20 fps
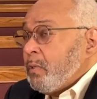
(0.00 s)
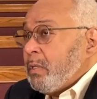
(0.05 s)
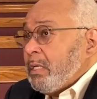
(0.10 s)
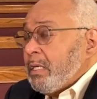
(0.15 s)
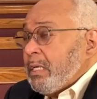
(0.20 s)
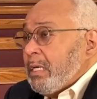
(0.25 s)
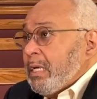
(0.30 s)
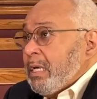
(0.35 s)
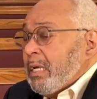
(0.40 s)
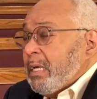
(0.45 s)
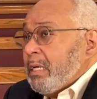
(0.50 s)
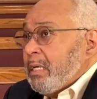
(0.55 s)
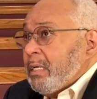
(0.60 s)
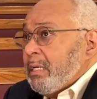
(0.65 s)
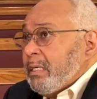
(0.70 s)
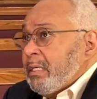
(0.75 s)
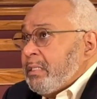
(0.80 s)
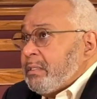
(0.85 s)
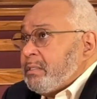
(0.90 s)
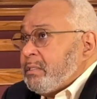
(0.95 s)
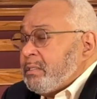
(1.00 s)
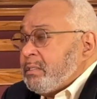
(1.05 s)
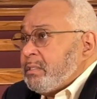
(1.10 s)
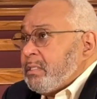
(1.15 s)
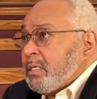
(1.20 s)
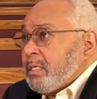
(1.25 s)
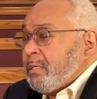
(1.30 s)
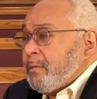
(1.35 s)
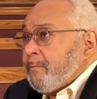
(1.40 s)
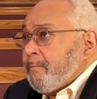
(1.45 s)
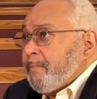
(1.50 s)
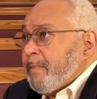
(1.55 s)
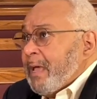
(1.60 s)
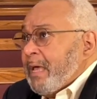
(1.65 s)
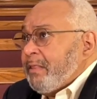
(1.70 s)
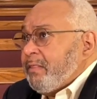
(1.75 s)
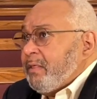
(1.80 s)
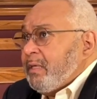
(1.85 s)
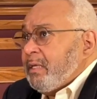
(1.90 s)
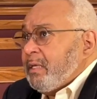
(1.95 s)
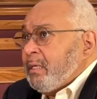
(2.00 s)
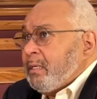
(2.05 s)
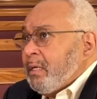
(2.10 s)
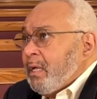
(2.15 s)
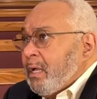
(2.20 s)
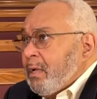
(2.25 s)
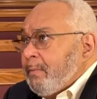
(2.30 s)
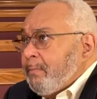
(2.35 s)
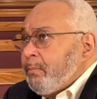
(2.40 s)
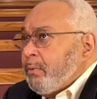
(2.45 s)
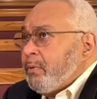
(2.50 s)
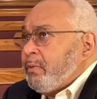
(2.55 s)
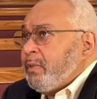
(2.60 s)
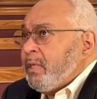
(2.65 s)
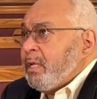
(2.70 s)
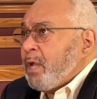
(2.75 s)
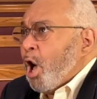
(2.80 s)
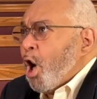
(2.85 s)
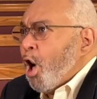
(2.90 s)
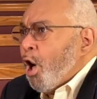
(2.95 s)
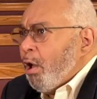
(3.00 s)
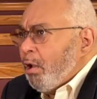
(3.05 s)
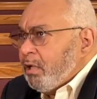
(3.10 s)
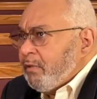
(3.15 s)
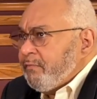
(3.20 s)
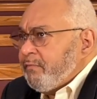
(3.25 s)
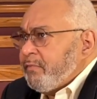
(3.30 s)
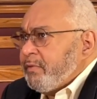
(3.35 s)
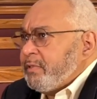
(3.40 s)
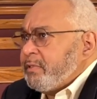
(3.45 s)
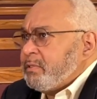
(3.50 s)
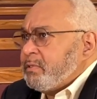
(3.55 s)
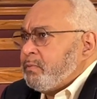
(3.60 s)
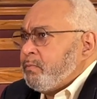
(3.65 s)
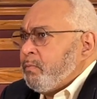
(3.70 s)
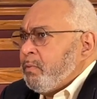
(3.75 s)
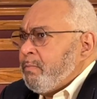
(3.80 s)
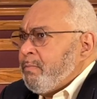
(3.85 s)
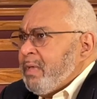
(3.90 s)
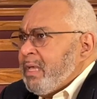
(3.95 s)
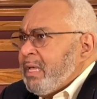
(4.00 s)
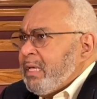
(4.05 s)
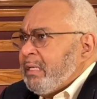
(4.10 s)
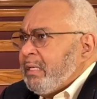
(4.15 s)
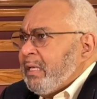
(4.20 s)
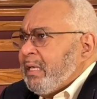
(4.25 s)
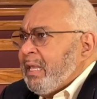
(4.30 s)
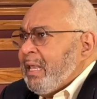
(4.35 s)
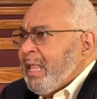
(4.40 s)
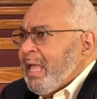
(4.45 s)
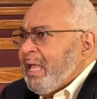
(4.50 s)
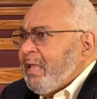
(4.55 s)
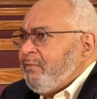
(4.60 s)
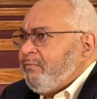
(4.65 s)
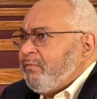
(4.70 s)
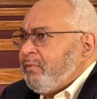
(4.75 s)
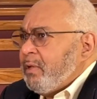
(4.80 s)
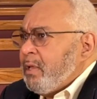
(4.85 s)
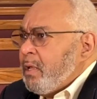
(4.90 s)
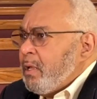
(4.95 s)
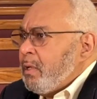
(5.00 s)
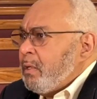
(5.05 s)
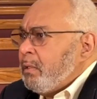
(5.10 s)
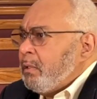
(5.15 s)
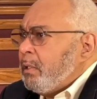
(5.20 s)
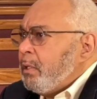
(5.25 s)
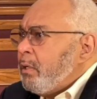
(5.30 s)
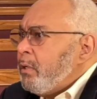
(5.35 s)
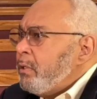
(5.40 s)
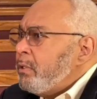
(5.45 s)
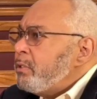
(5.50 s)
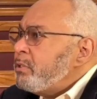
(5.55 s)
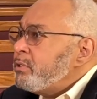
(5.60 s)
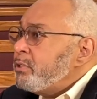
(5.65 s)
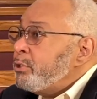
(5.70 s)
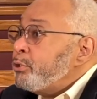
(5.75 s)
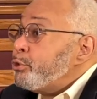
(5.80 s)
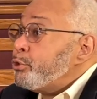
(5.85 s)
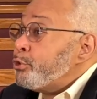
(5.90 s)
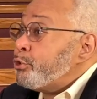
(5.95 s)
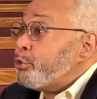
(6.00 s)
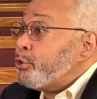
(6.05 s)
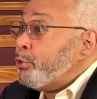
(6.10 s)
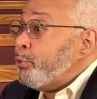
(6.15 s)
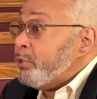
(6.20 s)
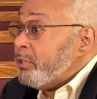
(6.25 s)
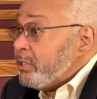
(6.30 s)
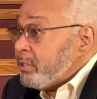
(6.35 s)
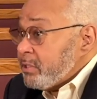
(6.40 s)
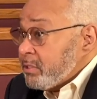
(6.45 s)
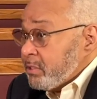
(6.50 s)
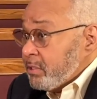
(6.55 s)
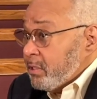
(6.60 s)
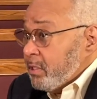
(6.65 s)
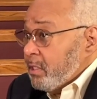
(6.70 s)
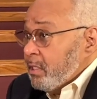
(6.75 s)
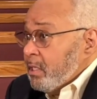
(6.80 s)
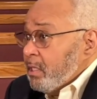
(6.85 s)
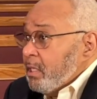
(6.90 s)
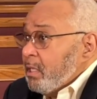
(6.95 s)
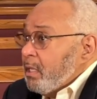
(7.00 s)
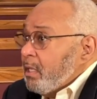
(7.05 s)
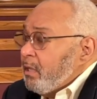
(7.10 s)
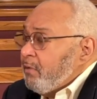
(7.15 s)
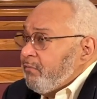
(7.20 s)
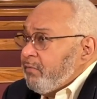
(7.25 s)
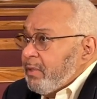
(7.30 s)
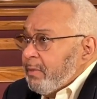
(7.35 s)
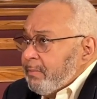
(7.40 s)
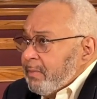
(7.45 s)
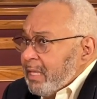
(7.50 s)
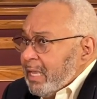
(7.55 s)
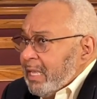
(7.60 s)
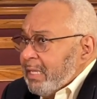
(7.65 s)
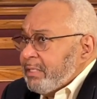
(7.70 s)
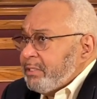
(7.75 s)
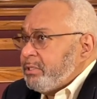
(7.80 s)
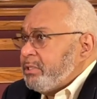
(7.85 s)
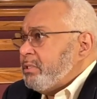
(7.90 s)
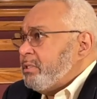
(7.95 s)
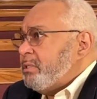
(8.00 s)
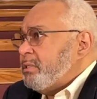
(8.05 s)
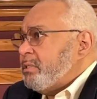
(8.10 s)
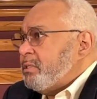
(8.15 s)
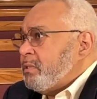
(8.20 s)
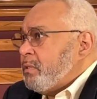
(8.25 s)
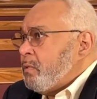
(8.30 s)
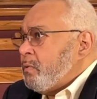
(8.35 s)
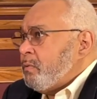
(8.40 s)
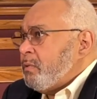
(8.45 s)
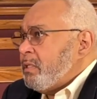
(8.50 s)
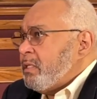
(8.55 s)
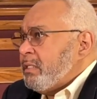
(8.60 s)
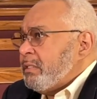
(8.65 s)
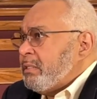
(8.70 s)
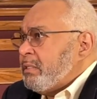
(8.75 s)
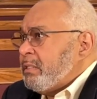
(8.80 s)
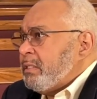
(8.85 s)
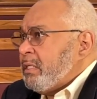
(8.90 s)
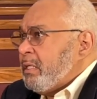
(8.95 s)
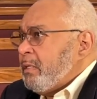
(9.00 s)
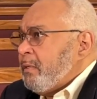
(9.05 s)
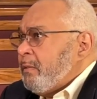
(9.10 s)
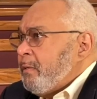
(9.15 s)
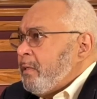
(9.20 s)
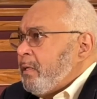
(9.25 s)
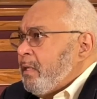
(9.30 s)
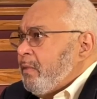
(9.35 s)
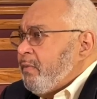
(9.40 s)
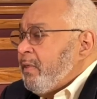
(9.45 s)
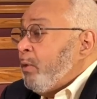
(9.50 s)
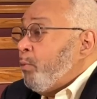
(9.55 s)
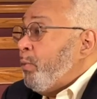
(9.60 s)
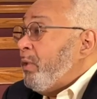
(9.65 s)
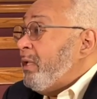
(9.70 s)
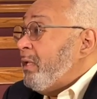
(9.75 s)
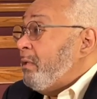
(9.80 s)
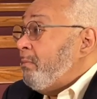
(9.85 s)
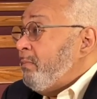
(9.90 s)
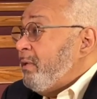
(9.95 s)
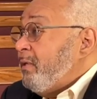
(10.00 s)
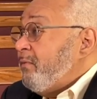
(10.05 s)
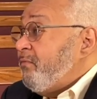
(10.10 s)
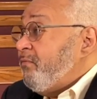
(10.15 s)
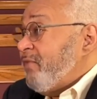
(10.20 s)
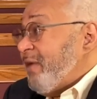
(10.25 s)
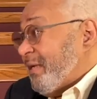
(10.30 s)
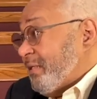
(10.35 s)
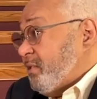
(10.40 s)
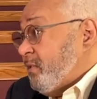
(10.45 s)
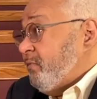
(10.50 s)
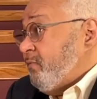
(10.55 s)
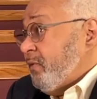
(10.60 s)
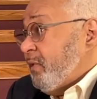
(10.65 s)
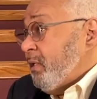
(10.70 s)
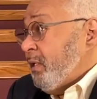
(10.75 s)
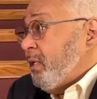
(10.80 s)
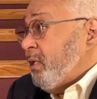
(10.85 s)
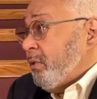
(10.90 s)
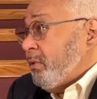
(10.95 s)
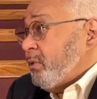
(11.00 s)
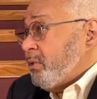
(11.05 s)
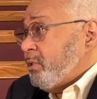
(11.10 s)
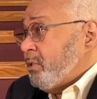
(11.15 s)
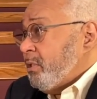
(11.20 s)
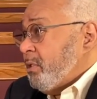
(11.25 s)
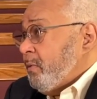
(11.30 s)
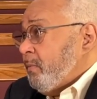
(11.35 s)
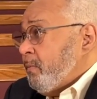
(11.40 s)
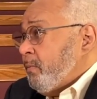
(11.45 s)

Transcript: So, Uh, it's, uh, I think, incumbent that all of us remain lifelong learners and students yep. of hymnology, so that uh, that we can be effective in leadership.